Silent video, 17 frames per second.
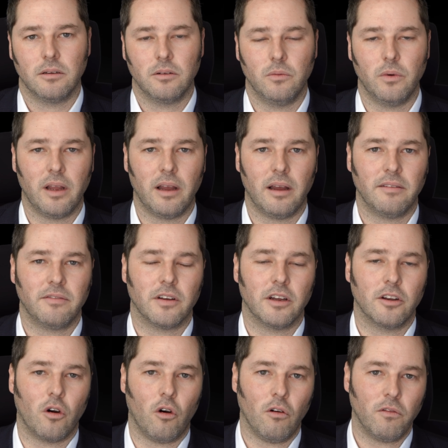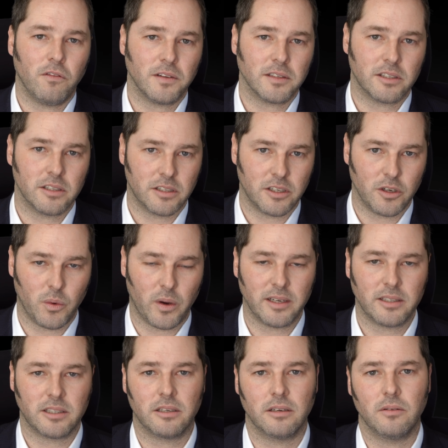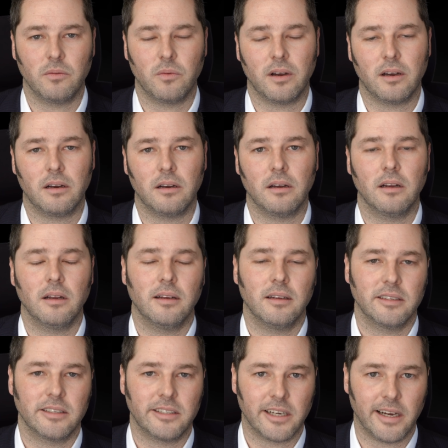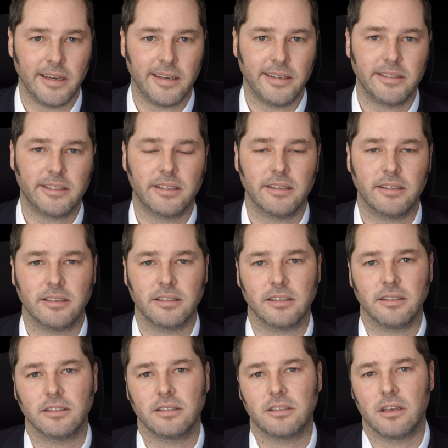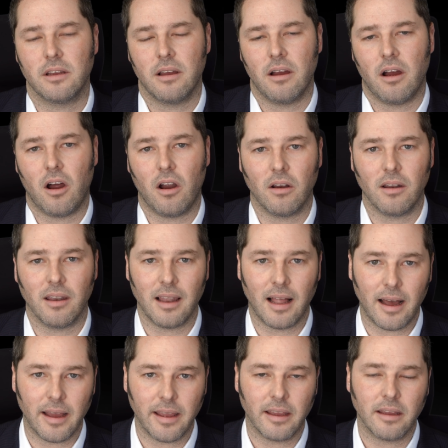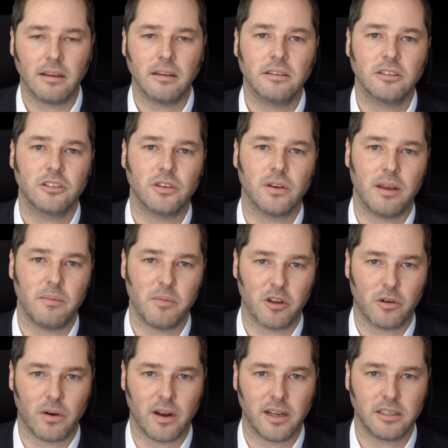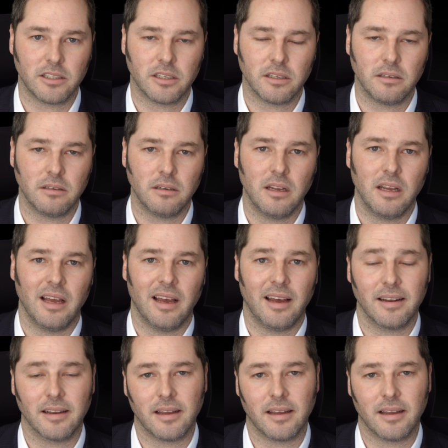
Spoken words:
We have an awful situation where Chinese citizens are lying to immigration and